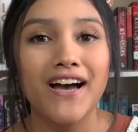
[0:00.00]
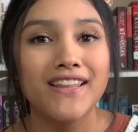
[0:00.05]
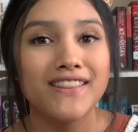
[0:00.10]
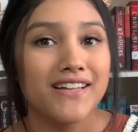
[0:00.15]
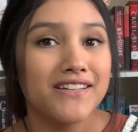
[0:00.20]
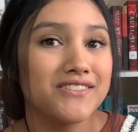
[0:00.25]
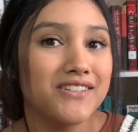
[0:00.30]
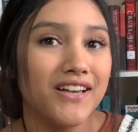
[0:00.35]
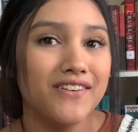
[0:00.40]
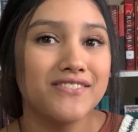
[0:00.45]

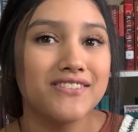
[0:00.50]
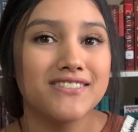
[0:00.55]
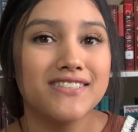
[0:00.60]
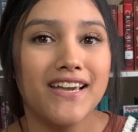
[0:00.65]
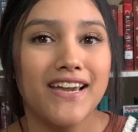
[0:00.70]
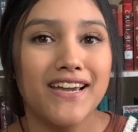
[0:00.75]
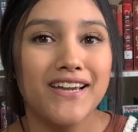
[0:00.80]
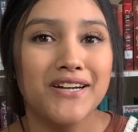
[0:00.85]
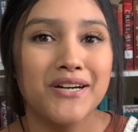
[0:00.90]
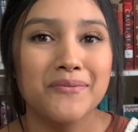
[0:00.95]
That's all I have to
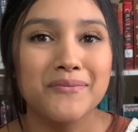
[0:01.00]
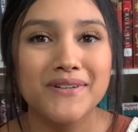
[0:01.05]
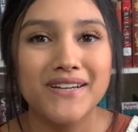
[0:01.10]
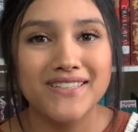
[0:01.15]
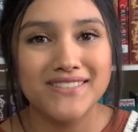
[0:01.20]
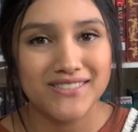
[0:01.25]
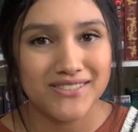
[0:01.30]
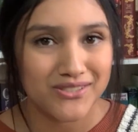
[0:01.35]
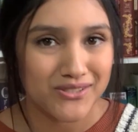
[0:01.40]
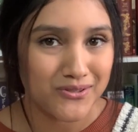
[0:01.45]
say. I hope you
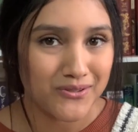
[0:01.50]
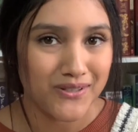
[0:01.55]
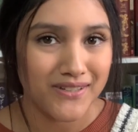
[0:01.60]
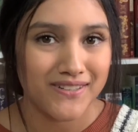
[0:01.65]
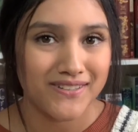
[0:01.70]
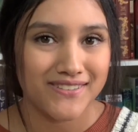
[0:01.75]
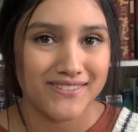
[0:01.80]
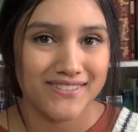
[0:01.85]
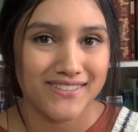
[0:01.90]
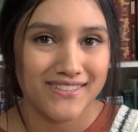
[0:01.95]
guys enjoyed,
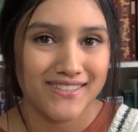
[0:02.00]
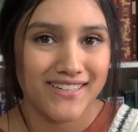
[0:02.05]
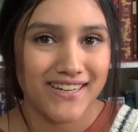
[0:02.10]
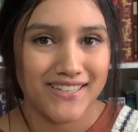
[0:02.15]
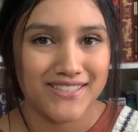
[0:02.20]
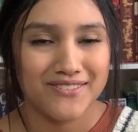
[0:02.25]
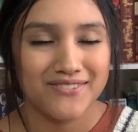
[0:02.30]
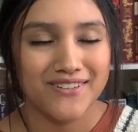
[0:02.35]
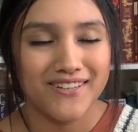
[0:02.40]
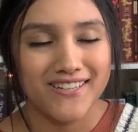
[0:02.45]
and I'll see you in the
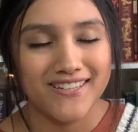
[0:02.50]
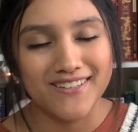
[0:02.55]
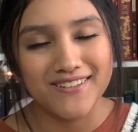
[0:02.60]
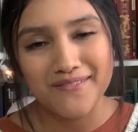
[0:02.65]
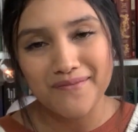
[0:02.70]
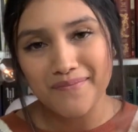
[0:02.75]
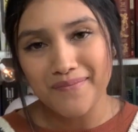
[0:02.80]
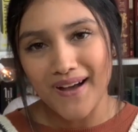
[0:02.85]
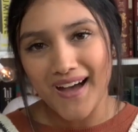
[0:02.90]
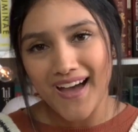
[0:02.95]
next one.
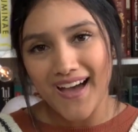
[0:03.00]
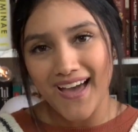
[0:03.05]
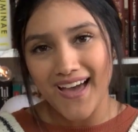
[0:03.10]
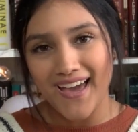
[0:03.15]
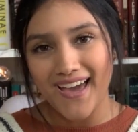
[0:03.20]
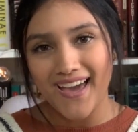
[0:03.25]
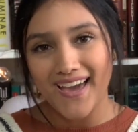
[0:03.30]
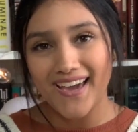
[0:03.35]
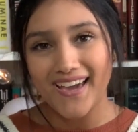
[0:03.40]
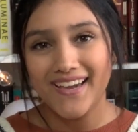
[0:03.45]

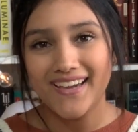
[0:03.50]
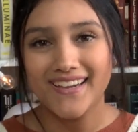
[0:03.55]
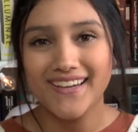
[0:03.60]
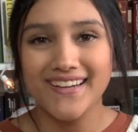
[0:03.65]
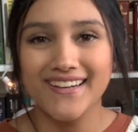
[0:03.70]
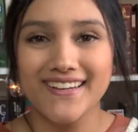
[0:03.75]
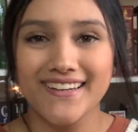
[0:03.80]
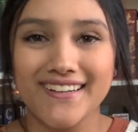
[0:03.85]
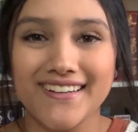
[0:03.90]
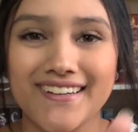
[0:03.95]
Bye!